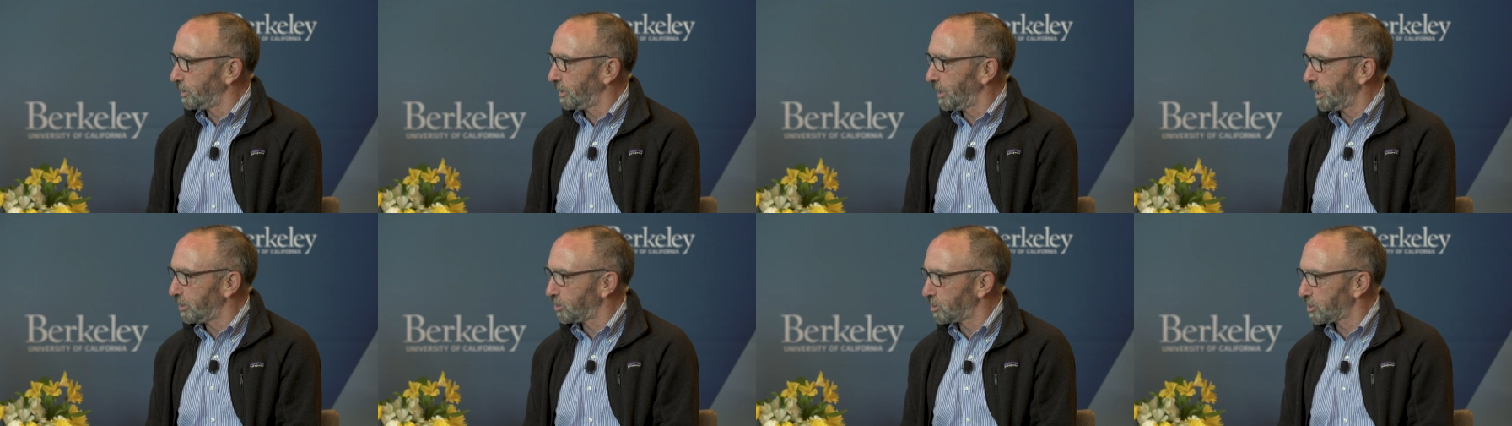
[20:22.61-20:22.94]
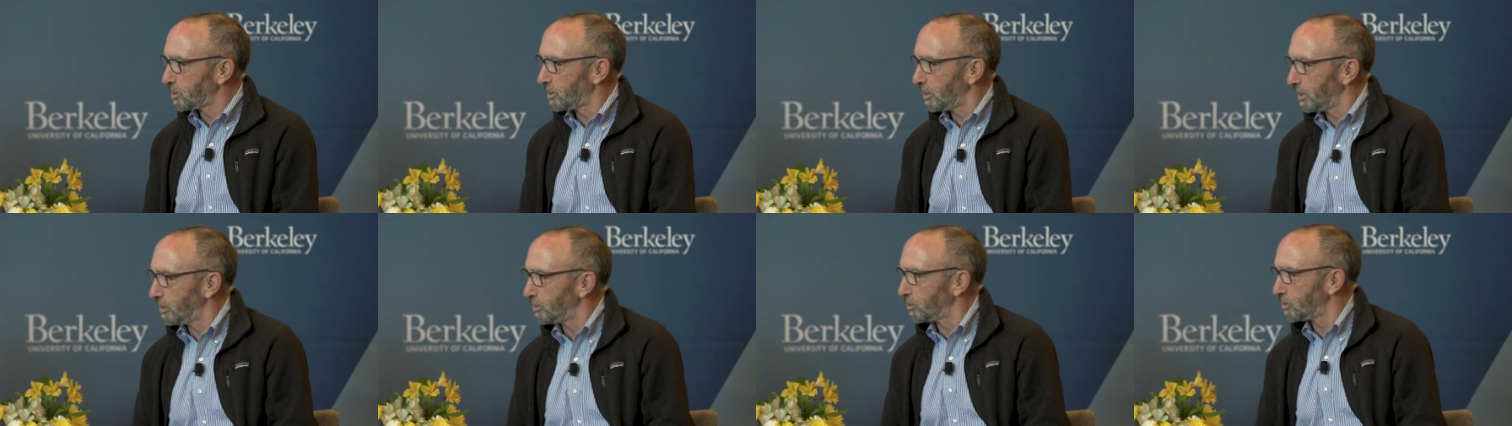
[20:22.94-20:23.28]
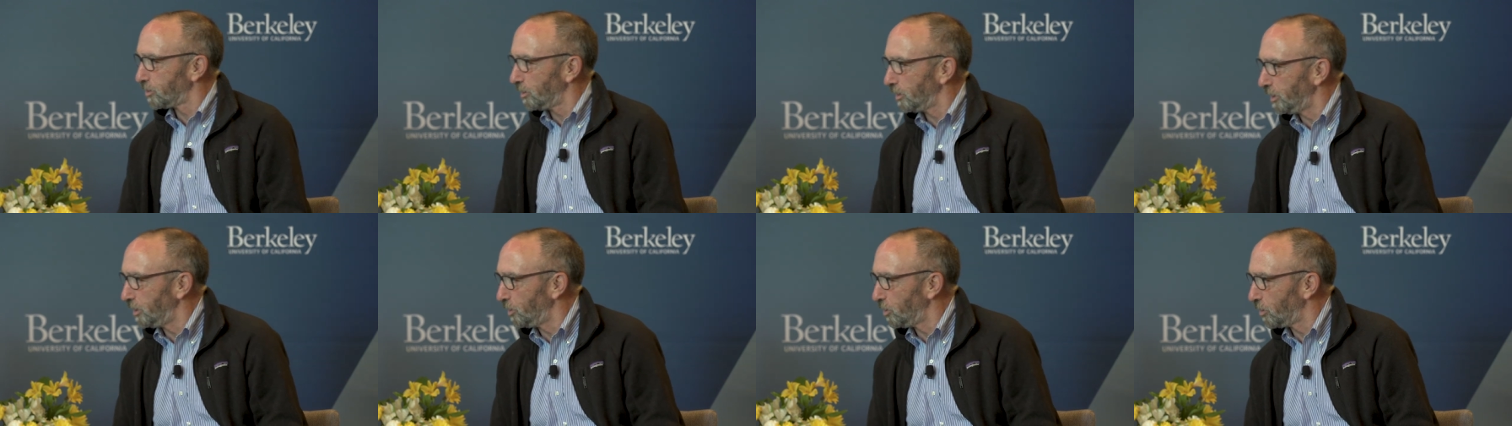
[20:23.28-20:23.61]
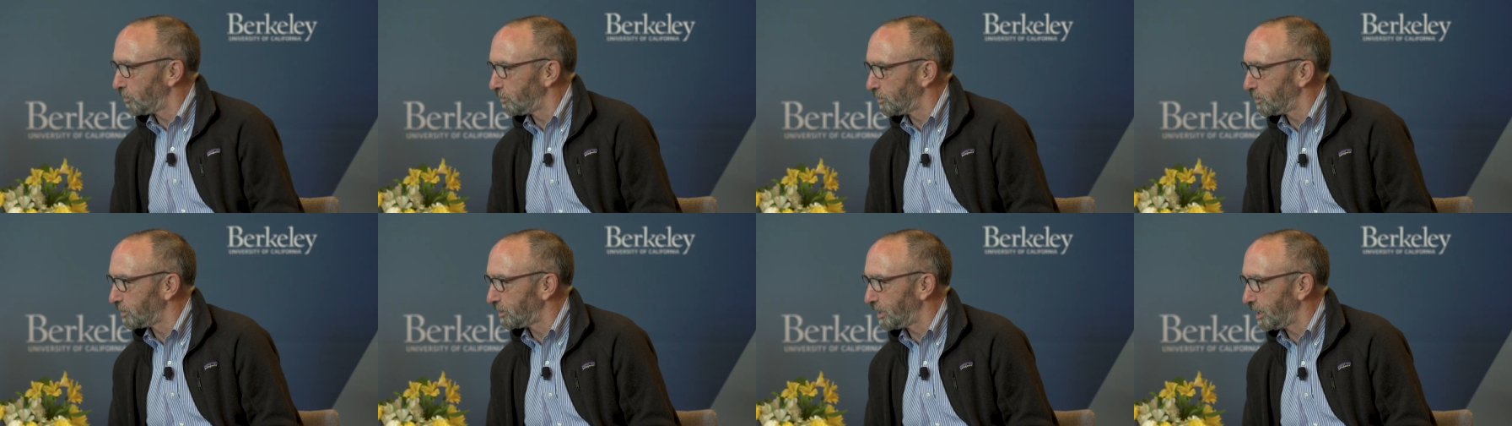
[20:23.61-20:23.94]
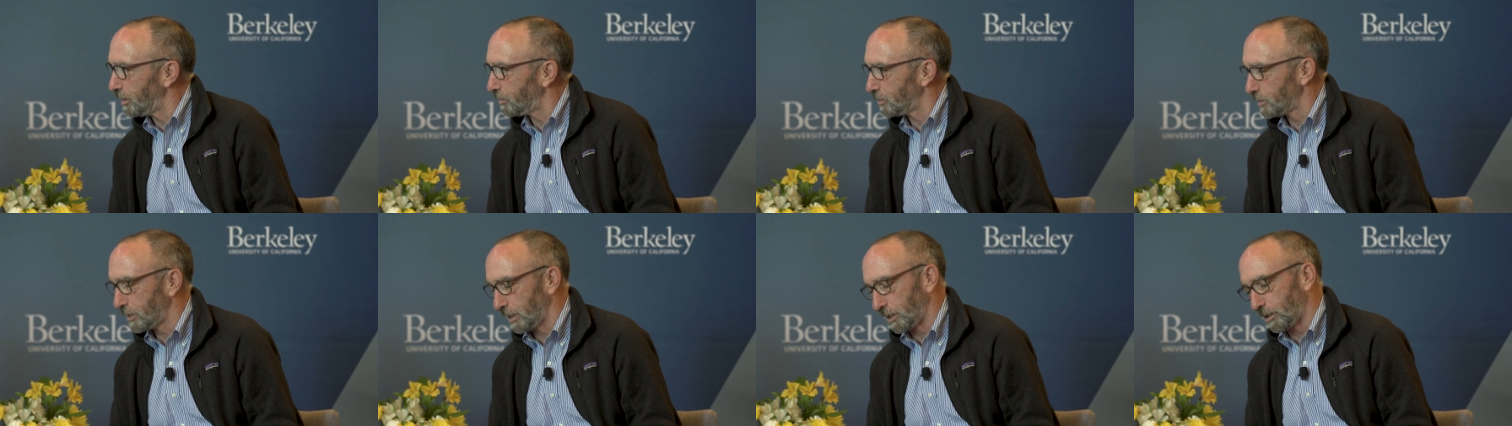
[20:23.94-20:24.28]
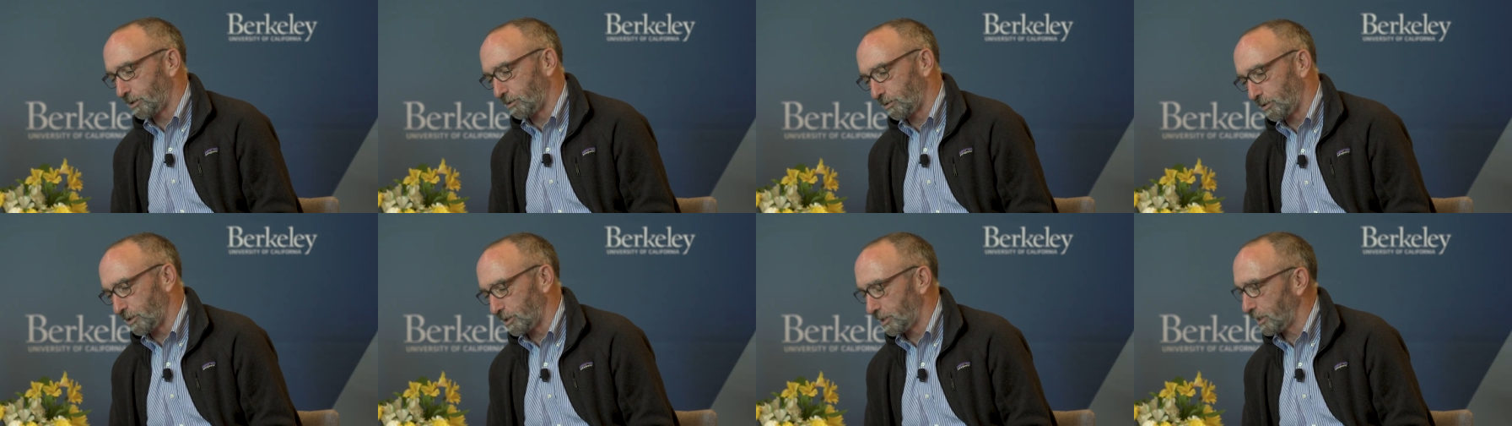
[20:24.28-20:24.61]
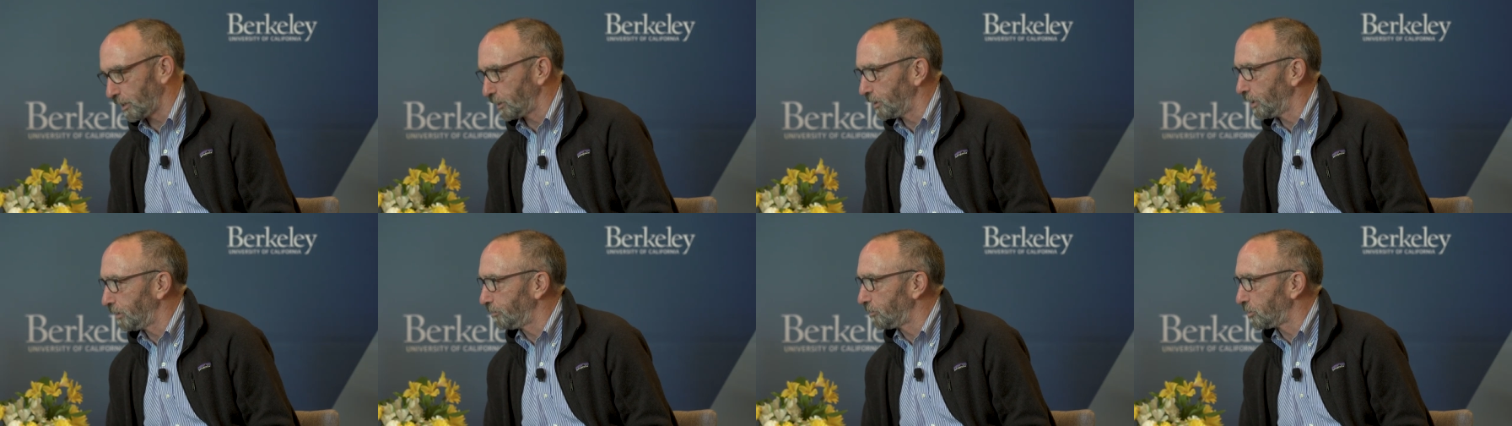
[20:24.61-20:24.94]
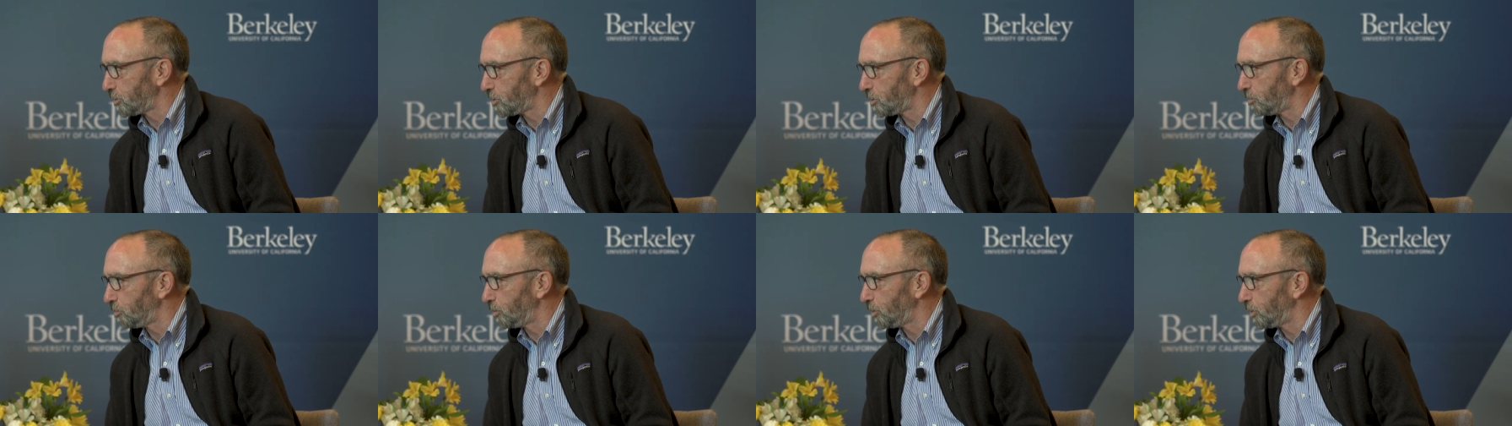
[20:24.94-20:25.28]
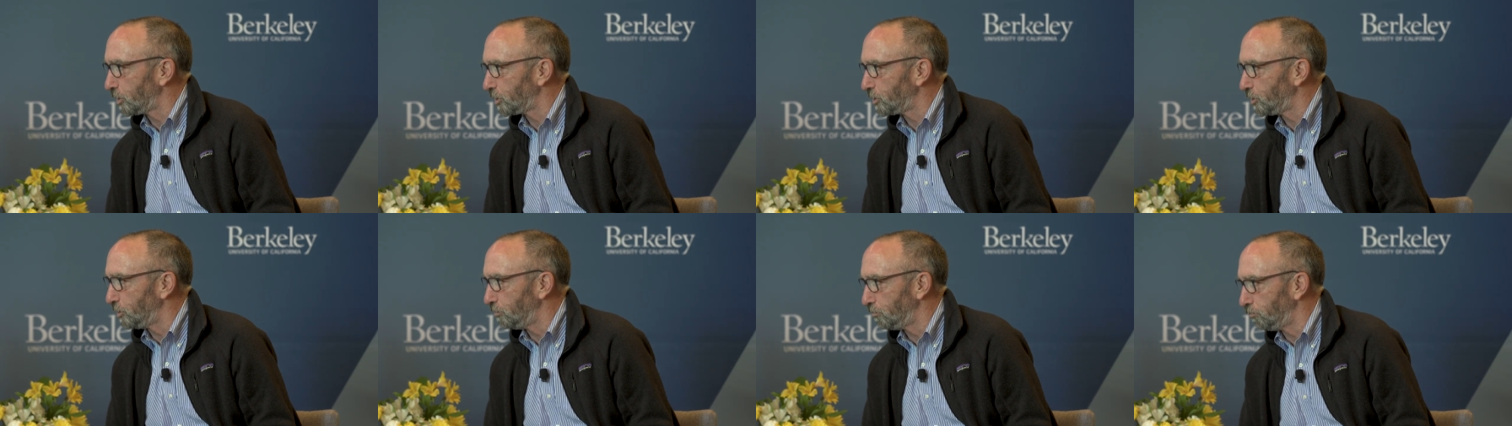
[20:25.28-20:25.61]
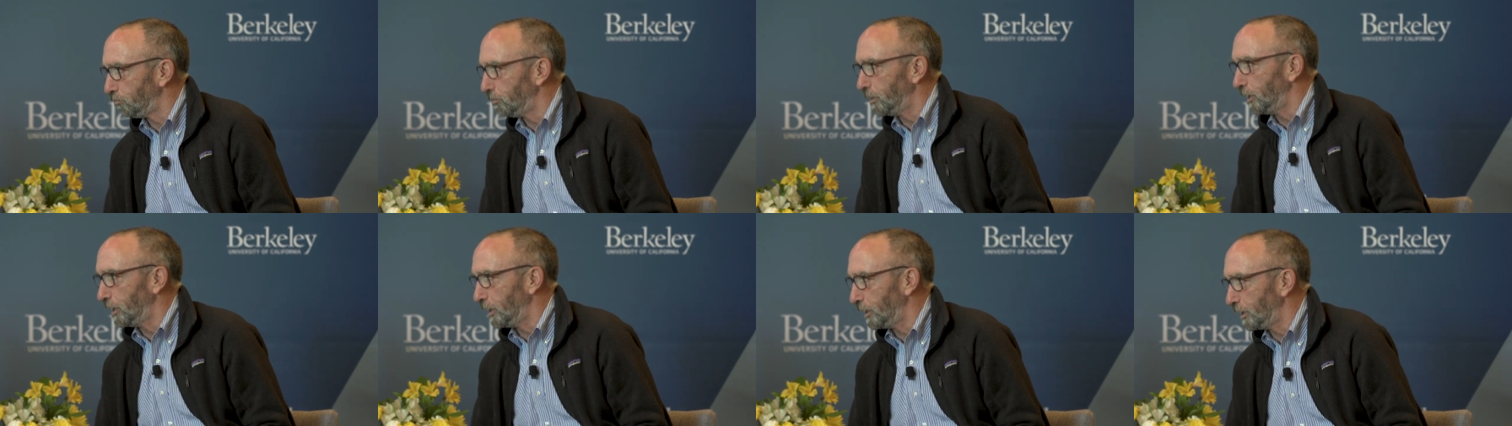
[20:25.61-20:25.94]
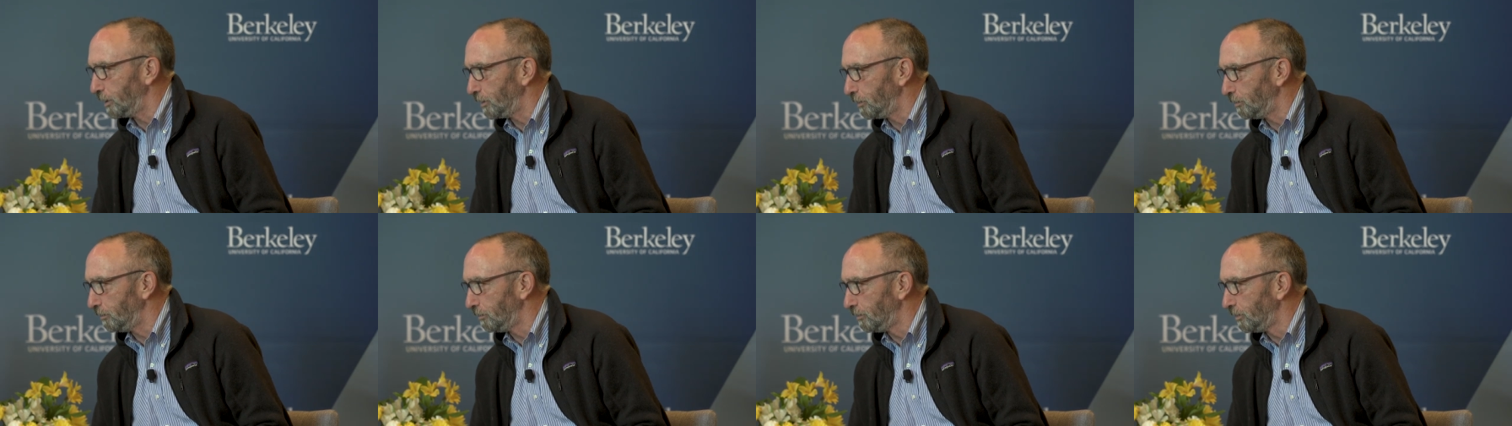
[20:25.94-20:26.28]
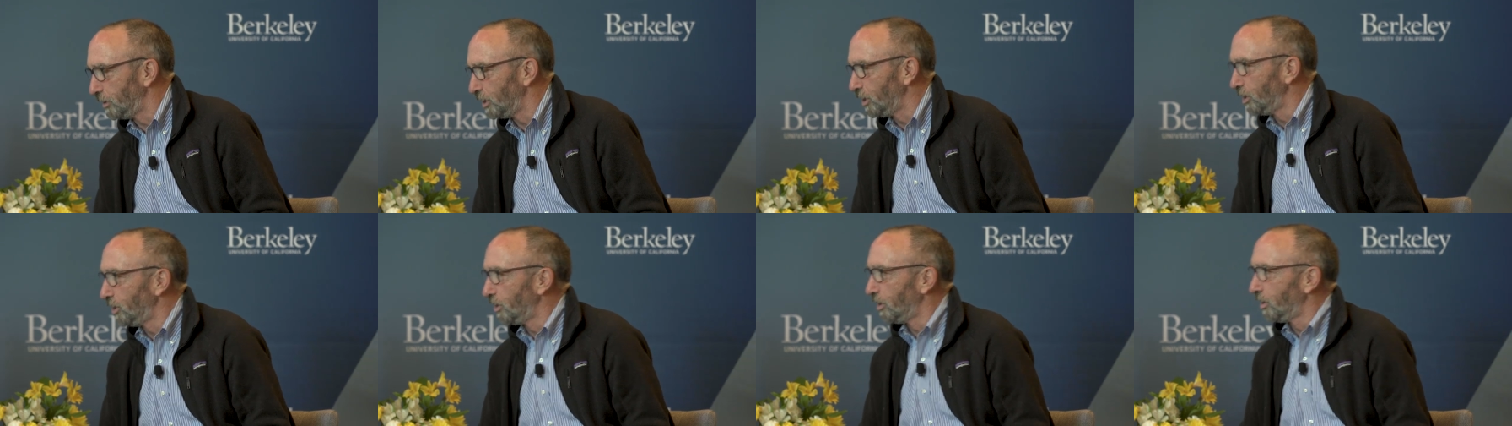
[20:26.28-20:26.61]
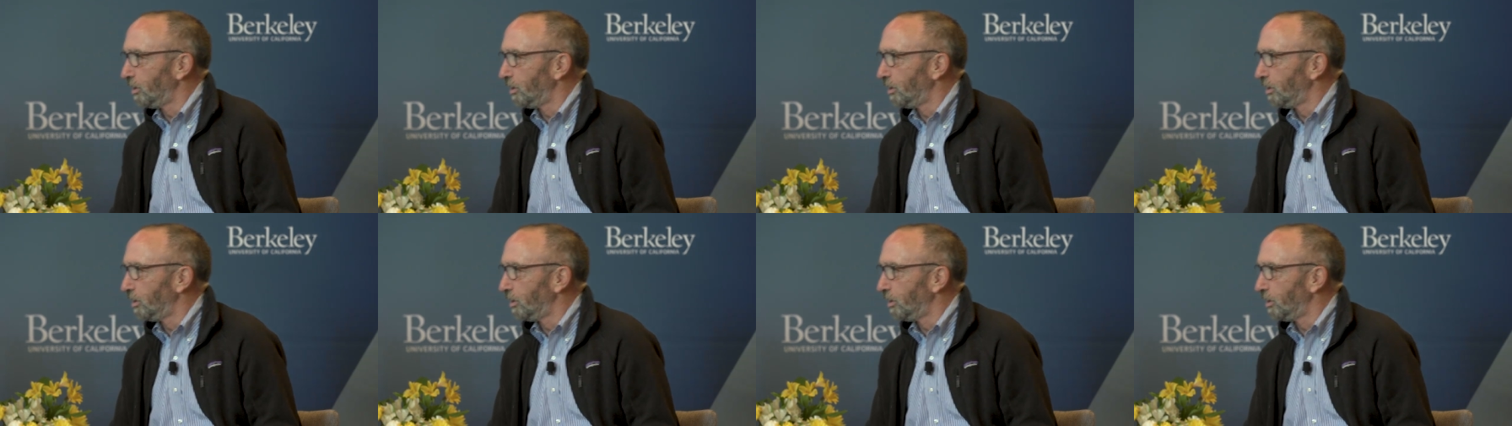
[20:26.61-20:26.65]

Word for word: legislators lean over the table and say, Chris, I'd love to support you, but. Yeah.